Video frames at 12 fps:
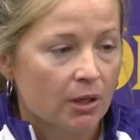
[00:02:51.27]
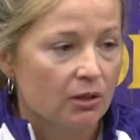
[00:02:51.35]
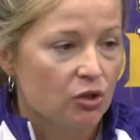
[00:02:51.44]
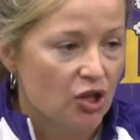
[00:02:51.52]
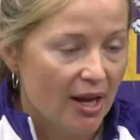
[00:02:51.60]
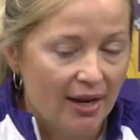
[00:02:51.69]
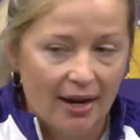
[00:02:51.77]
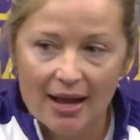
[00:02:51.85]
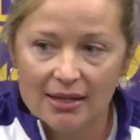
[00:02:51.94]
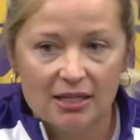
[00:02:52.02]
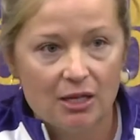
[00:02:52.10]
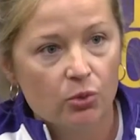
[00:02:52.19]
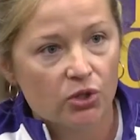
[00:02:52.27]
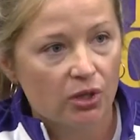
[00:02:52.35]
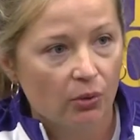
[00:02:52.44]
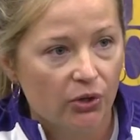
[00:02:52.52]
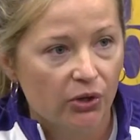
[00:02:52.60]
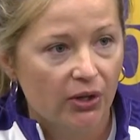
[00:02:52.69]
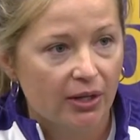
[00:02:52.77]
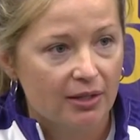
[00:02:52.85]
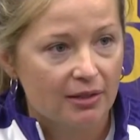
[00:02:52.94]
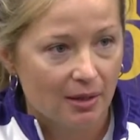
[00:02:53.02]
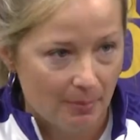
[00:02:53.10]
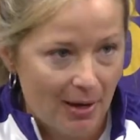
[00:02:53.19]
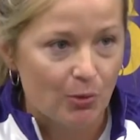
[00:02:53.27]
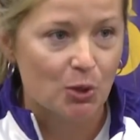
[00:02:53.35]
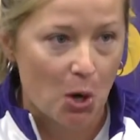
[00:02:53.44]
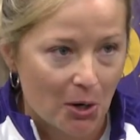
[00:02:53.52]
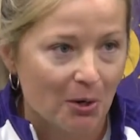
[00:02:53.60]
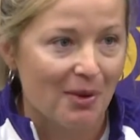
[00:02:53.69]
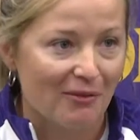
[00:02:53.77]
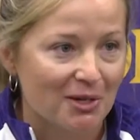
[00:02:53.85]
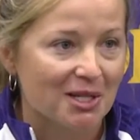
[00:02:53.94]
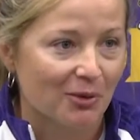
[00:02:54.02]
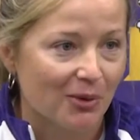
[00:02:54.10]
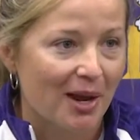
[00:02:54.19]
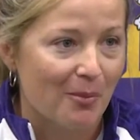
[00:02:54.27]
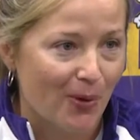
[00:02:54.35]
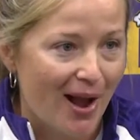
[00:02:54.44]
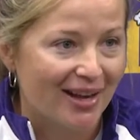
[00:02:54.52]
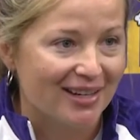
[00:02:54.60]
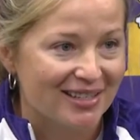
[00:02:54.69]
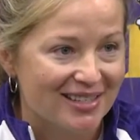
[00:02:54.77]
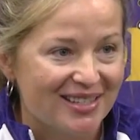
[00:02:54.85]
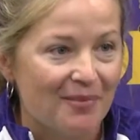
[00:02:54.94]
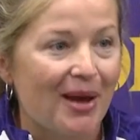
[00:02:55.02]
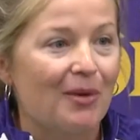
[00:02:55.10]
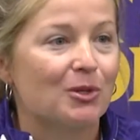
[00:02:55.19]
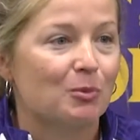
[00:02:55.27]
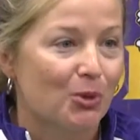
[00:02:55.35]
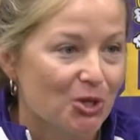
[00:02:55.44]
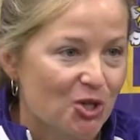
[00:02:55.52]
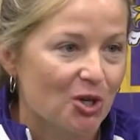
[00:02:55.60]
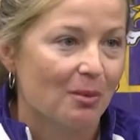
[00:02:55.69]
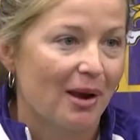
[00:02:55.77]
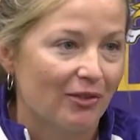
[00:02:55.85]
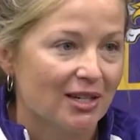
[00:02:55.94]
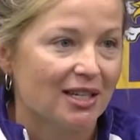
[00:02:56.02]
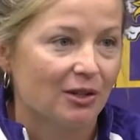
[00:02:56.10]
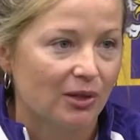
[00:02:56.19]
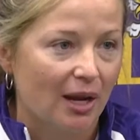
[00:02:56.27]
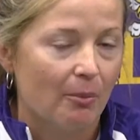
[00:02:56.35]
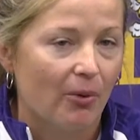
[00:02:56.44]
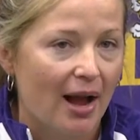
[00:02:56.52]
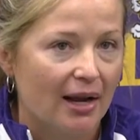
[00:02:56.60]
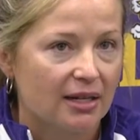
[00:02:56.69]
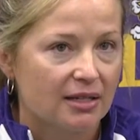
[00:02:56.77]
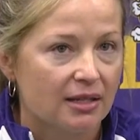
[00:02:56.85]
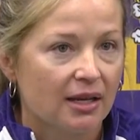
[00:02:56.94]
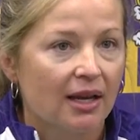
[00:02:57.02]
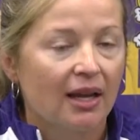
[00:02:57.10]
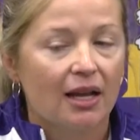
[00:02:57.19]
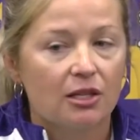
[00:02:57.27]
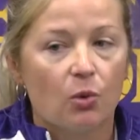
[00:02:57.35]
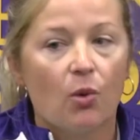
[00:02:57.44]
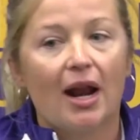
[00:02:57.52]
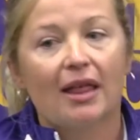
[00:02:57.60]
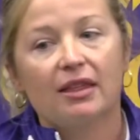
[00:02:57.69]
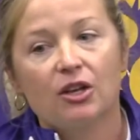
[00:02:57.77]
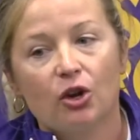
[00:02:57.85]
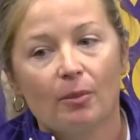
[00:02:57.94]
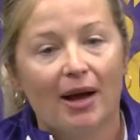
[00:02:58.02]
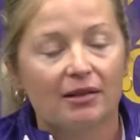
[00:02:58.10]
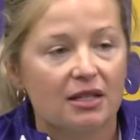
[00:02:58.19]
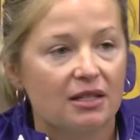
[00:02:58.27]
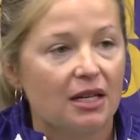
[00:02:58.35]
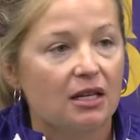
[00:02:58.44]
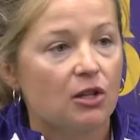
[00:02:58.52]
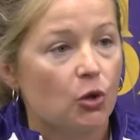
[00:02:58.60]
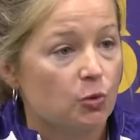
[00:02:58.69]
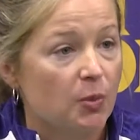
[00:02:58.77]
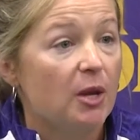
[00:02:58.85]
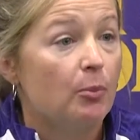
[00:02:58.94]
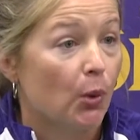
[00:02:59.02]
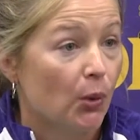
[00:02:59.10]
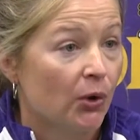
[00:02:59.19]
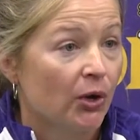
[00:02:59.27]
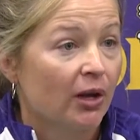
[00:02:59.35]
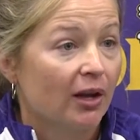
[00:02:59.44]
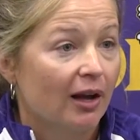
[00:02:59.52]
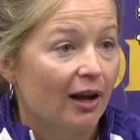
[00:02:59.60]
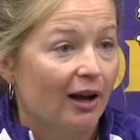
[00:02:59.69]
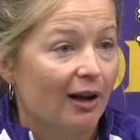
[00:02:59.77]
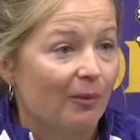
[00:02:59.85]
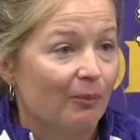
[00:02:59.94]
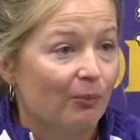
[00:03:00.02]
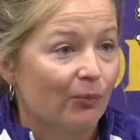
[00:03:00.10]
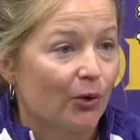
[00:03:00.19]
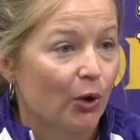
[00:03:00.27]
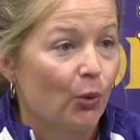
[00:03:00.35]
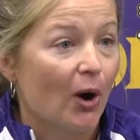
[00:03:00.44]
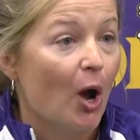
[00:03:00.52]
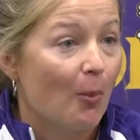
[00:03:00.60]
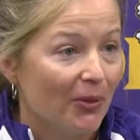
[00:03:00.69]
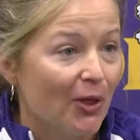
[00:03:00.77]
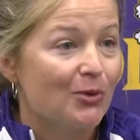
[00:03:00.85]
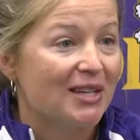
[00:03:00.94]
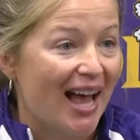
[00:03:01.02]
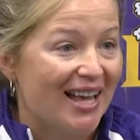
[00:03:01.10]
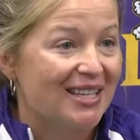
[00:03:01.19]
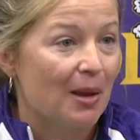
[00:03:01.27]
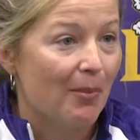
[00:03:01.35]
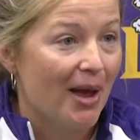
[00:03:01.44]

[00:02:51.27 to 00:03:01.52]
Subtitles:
Jada and IT were so good is somebody was guarding them every single day in practice, and somebody was pushing them every single day in practice. And so what I think you're about to see is those people who were helping those guys get